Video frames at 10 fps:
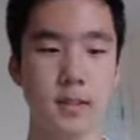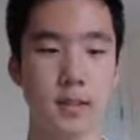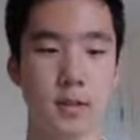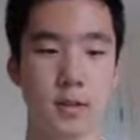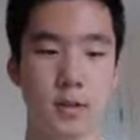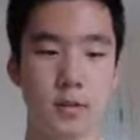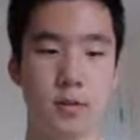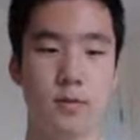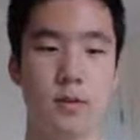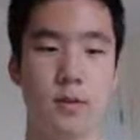is quite
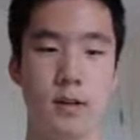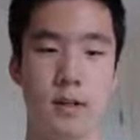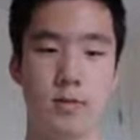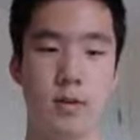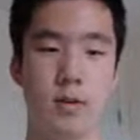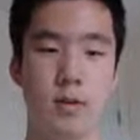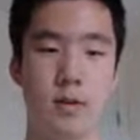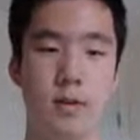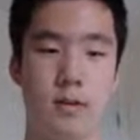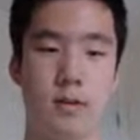straightforward as we already
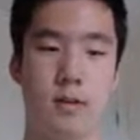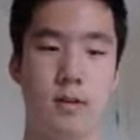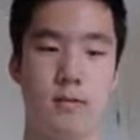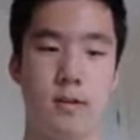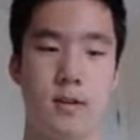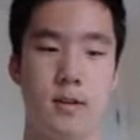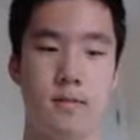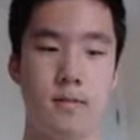learned it already.